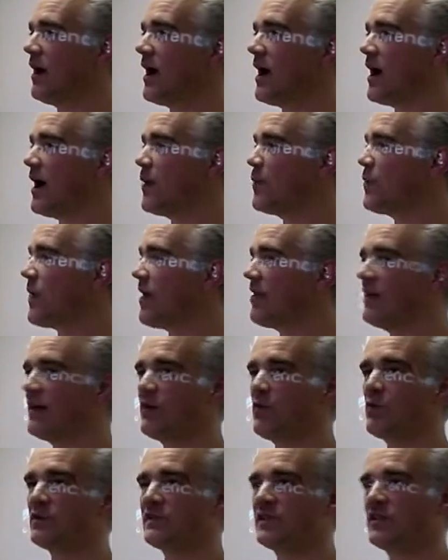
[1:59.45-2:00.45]
um, I
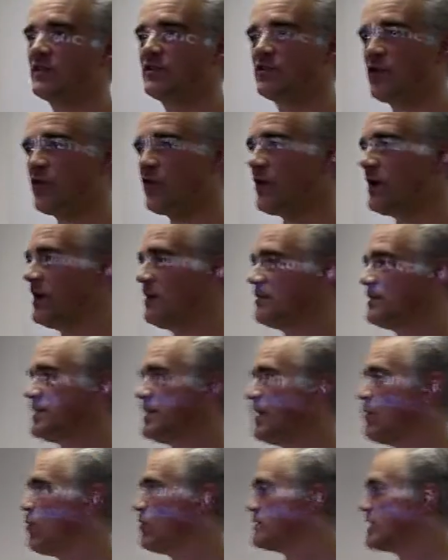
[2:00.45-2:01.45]
think what's extraordinary, you
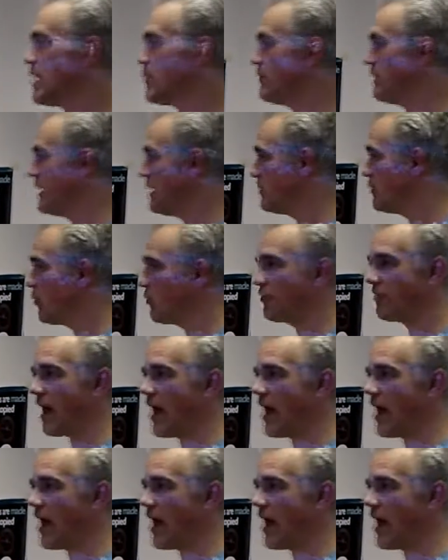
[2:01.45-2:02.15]
see what's happening in North